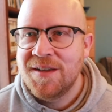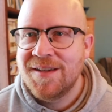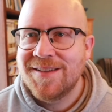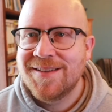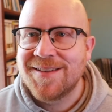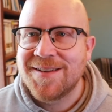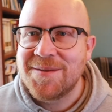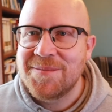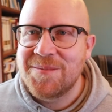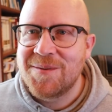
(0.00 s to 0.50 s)

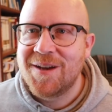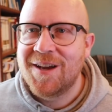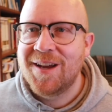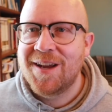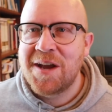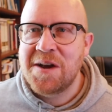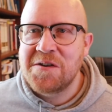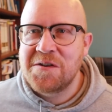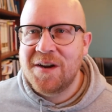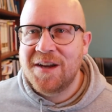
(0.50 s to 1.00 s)
some
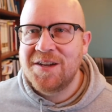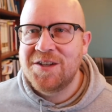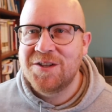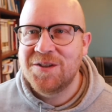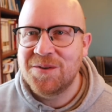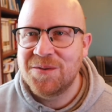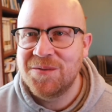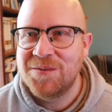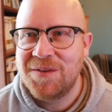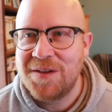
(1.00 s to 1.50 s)

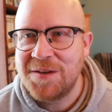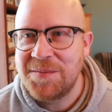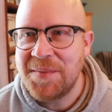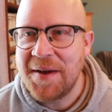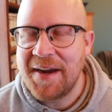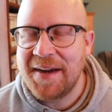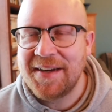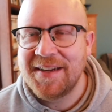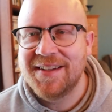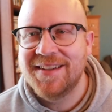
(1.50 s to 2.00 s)
congregational
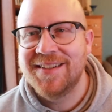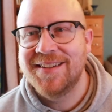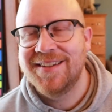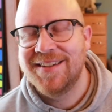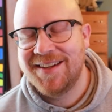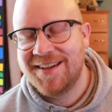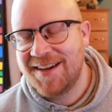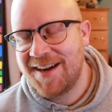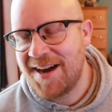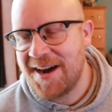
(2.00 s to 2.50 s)
feedback.
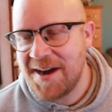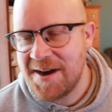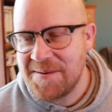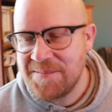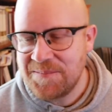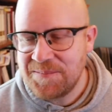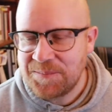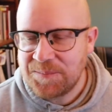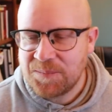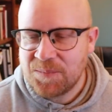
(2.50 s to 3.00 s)

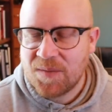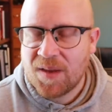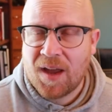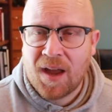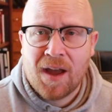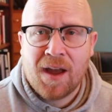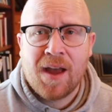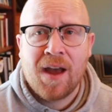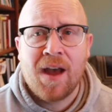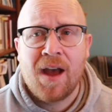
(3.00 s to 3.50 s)
Um,
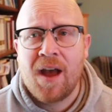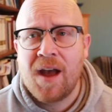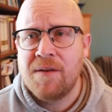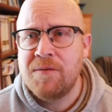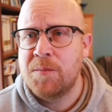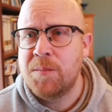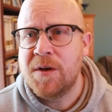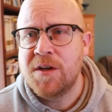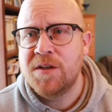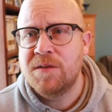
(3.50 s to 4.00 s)
I
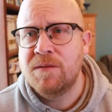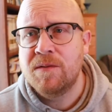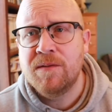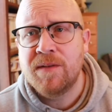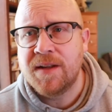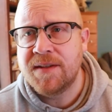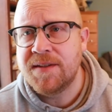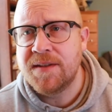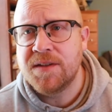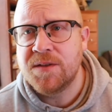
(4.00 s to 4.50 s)
have a bunch of
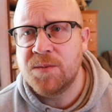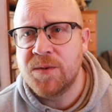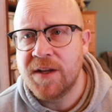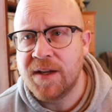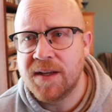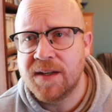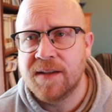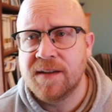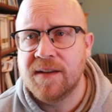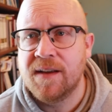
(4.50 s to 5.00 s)
events this
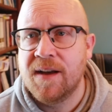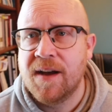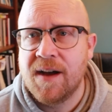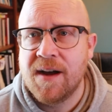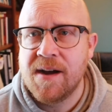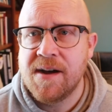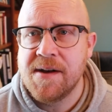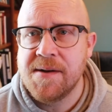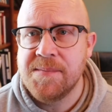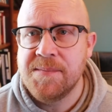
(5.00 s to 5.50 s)
weekend,
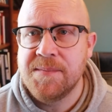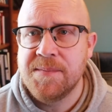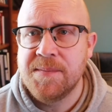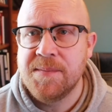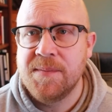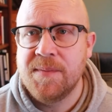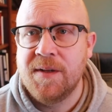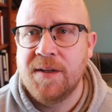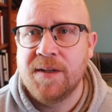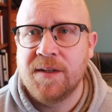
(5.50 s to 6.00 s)
um,
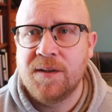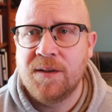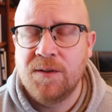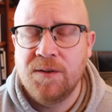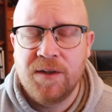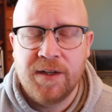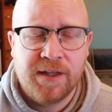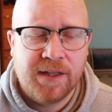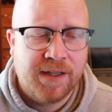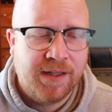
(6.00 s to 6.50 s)

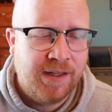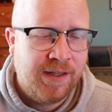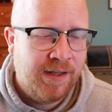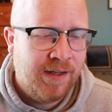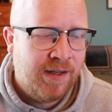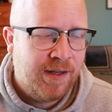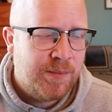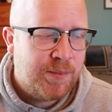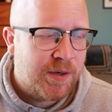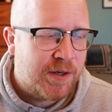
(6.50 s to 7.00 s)
including
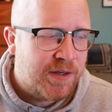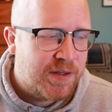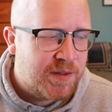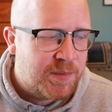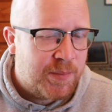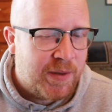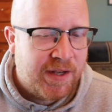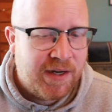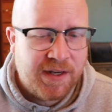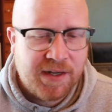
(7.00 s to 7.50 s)

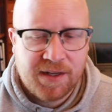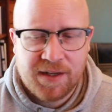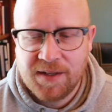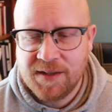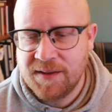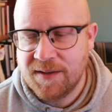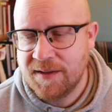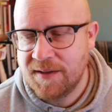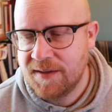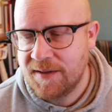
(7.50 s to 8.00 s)
participating
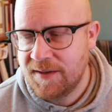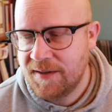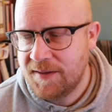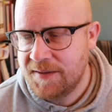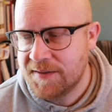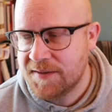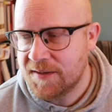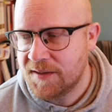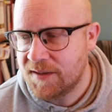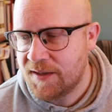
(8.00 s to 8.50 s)
in the
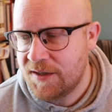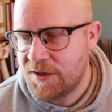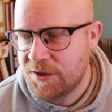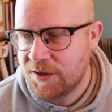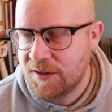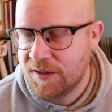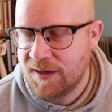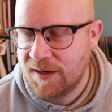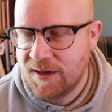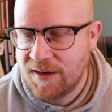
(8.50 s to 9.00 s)

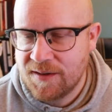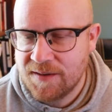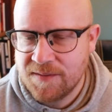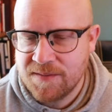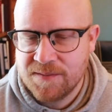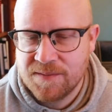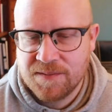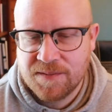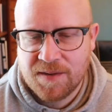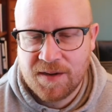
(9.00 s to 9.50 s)
installation
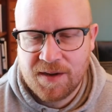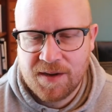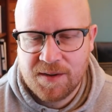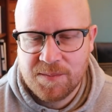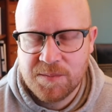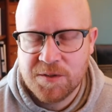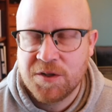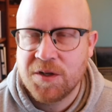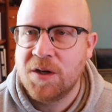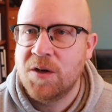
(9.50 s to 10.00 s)
of
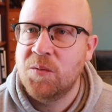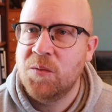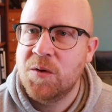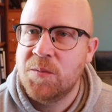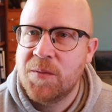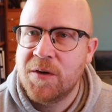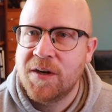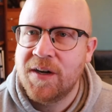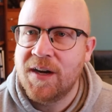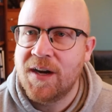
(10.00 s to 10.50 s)
um, Sherry
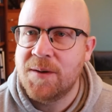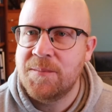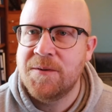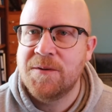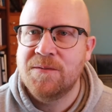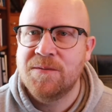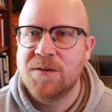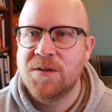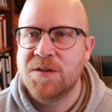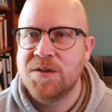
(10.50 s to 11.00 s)
Woodbury up
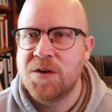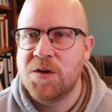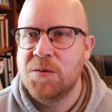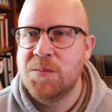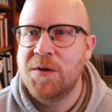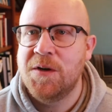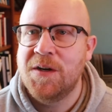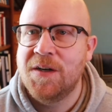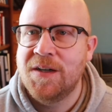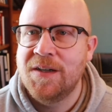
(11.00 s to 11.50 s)
at First
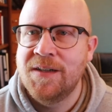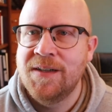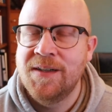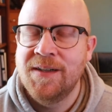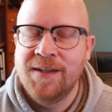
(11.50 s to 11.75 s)
Omaha,